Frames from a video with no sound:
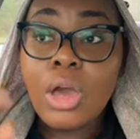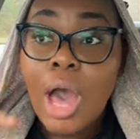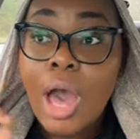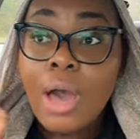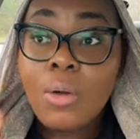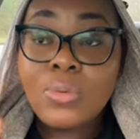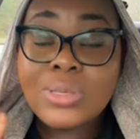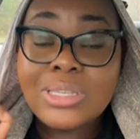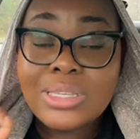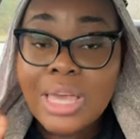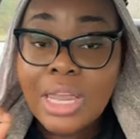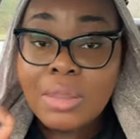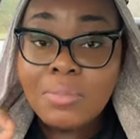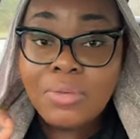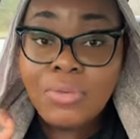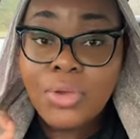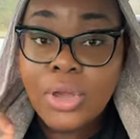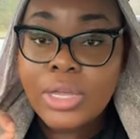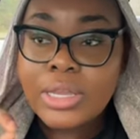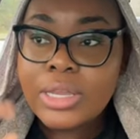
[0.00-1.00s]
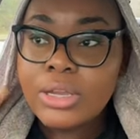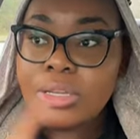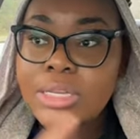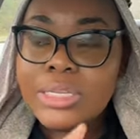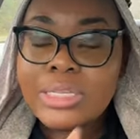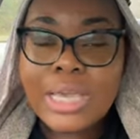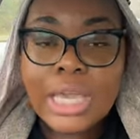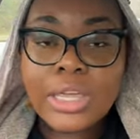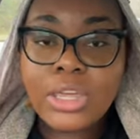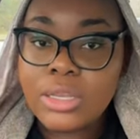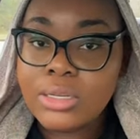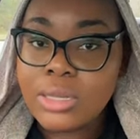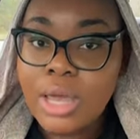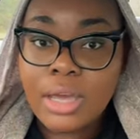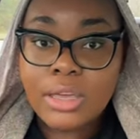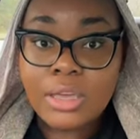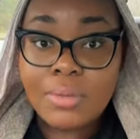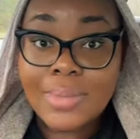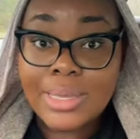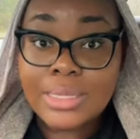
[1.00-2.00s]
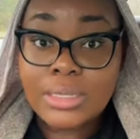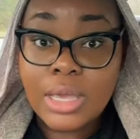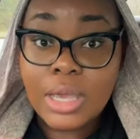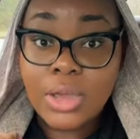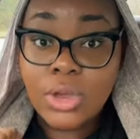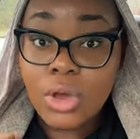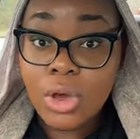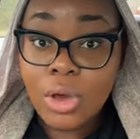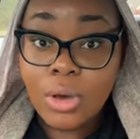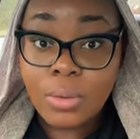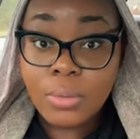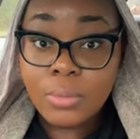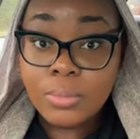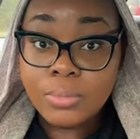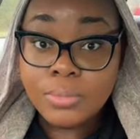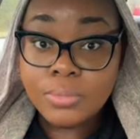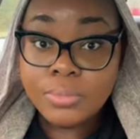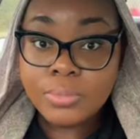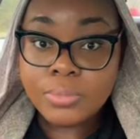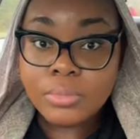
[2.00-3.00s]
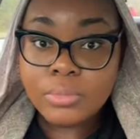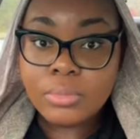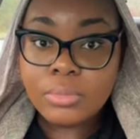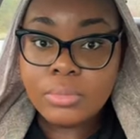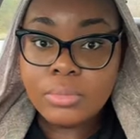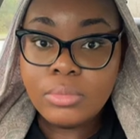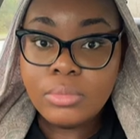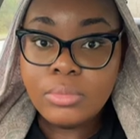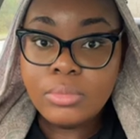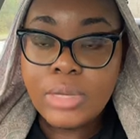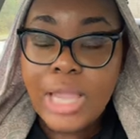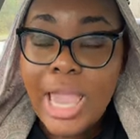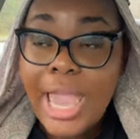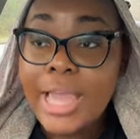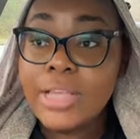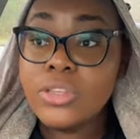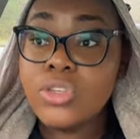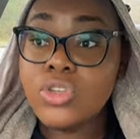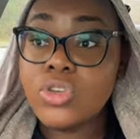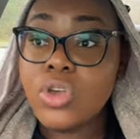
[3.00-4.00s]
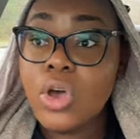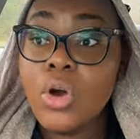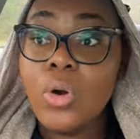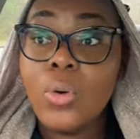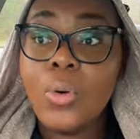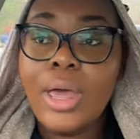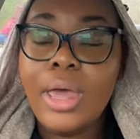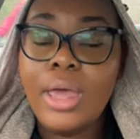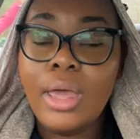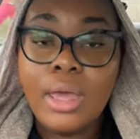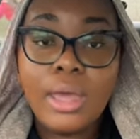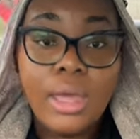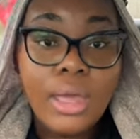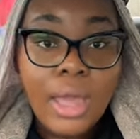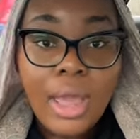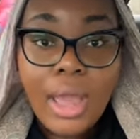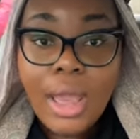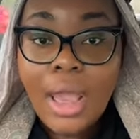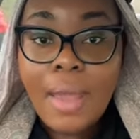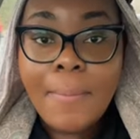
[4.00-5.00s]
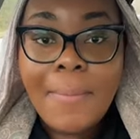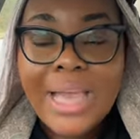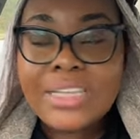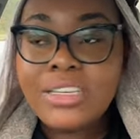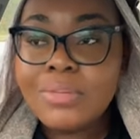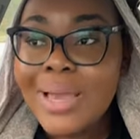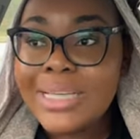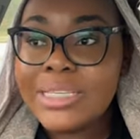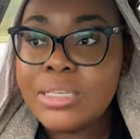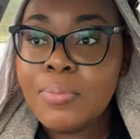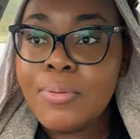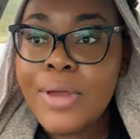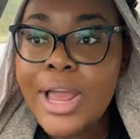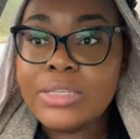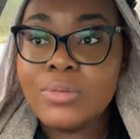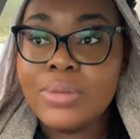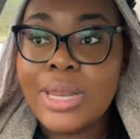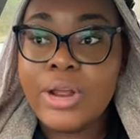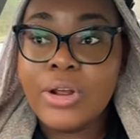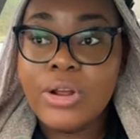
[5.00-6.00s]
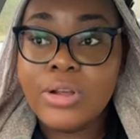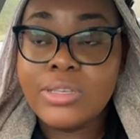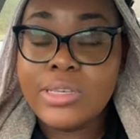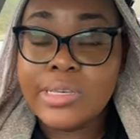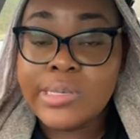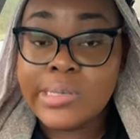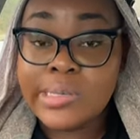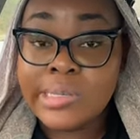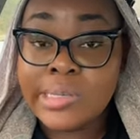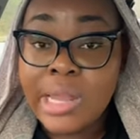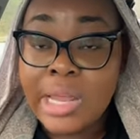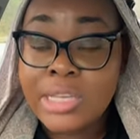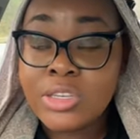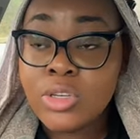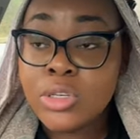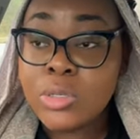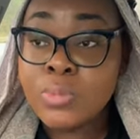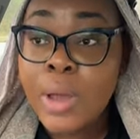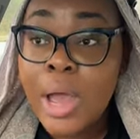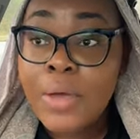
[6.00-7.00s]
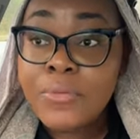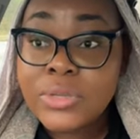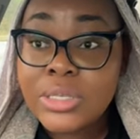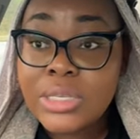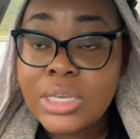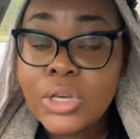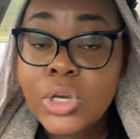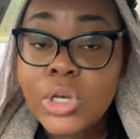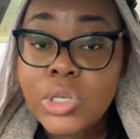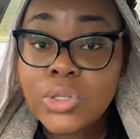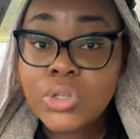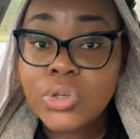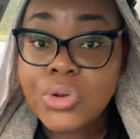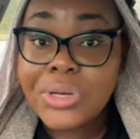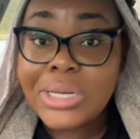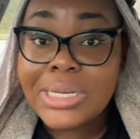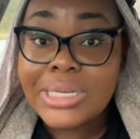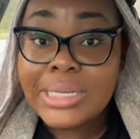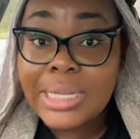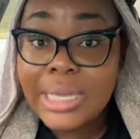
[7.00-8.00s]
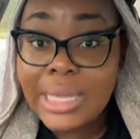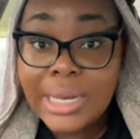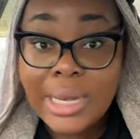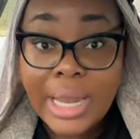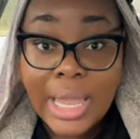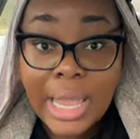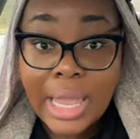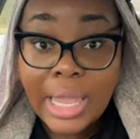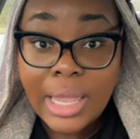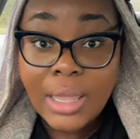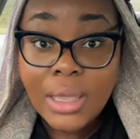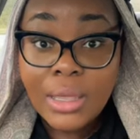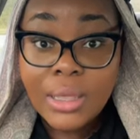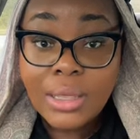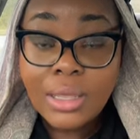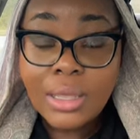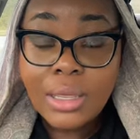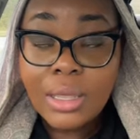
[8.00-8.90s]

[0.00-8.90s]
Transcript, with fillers: God was telling me very clearly, take your documents and go. And so imagine my surprise when I heard Sister Celestial's prophecy concerning D N A.